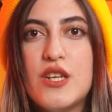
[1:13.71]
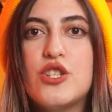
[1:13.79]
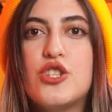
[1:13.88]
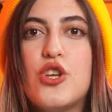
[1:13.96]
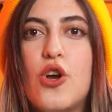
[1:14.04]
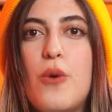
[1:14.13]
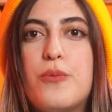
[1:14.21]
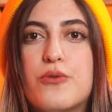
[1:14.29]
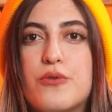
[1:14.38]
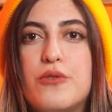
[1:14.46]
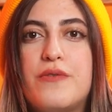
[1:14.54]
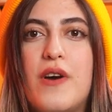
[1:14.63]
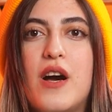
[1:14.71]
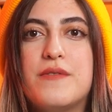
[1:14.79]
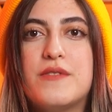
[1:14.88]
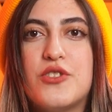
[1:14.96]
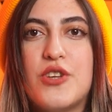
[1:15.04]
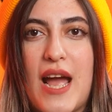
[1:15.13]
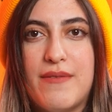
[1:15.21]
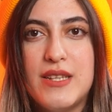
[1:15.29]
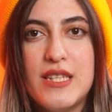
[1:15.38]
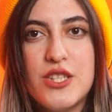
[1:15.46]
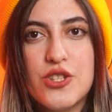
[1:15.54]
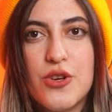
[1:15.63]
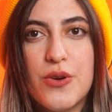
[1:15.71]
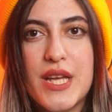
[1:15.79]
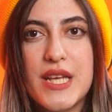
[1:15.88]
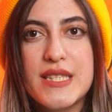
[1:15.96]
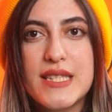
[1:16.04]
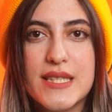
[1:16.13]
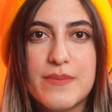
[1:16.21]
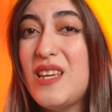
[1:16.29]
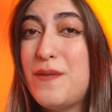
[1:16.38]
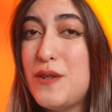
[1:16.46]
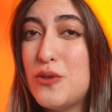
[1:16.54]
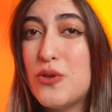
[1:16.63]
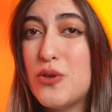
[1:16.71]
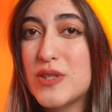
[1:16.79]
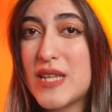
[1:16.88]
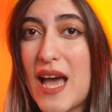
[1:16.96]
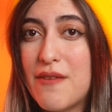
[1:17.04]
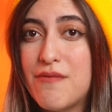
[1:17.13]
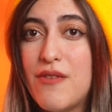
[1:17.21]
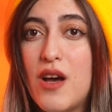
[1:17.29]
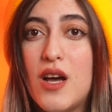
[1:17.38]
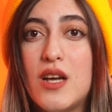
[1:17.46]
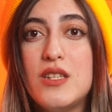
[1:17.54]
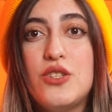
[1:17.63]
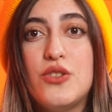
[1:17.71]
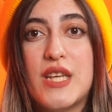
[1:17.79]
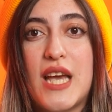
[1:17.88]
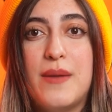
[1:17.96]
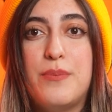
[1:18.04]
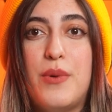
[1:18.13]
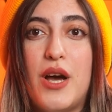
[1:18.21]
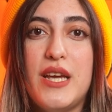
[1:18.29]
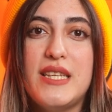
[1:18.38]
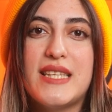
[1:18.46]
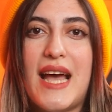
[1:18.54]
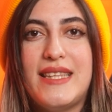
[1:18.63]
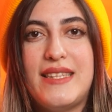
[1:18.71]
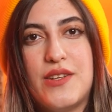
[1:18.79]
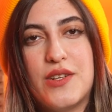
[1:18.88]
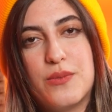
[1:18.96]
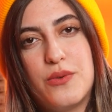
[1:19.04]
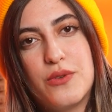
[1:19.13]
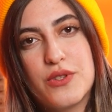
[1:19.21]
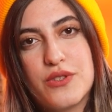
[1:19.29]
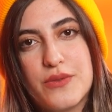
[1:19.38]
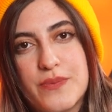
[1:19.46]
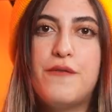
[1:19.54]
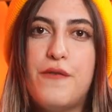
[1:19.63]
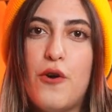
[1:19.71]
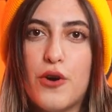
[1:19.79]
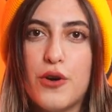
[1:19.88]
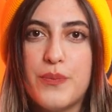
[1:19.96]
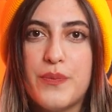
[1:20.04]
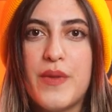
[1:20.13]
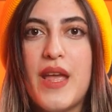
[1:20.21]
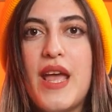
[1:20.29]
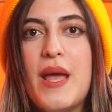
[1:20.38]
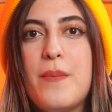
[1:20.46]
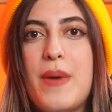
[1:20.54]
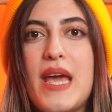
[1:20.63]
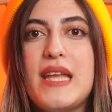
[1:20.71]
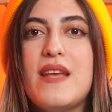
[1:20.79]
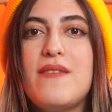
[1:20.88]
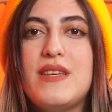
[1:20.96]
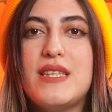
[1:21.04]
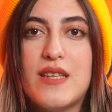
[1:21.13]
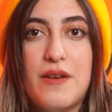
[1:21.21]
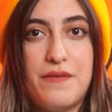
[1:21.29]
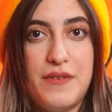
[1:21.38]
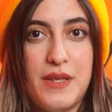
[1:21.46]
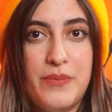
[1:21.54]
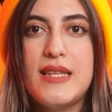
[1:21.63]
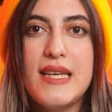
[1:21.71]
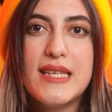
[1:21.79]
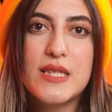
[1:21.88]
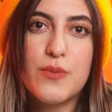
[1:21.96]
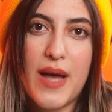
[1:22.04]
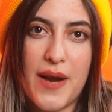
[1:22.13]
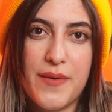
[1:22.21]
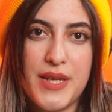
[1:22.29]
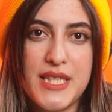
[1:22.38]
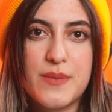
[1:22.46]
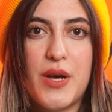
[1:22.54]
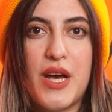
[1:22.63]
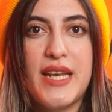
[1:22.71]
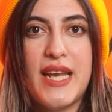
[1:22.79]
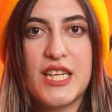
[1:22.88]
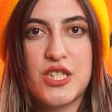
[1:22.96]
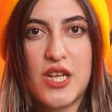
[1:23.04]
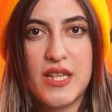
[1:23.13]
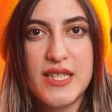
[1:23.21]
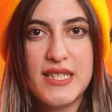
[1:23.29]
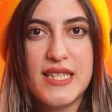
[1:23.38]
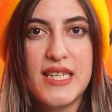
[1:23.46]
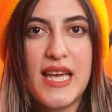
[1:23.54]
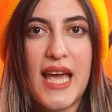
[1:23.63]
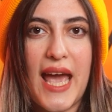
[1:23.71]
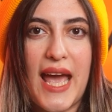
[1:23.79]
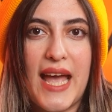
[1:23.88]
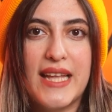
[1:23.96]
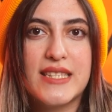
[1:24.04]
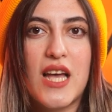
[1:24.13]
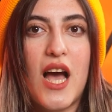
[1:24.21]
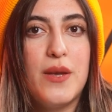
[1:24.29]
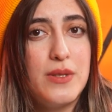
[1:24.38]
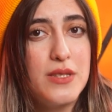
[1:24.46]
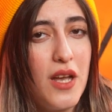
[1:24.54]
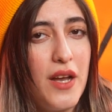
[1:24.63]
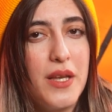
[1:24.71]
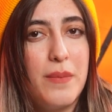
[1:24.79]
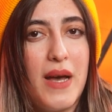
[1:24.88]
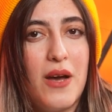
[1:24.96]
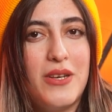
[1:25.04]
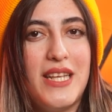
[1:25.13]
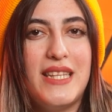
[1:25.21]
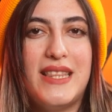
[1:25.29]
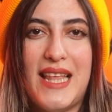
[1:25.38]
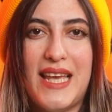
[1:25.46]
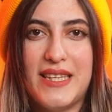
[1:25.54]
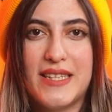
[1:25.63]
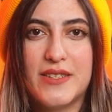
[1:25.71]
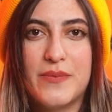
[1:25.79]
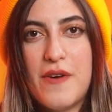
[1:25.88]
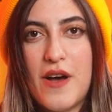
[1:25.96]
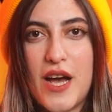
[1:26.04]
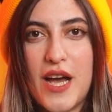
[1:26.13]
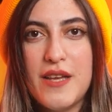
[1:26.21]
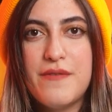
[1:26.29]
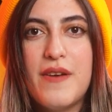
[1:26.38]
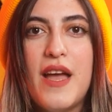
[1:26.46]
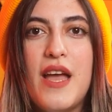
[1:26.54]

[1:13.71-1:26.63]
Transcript: Show proof of travel insurance. If you don't have one, you can buy it at the airport. 4. Pay the visa fee. This varies by nationality and I will talk about it later. 5.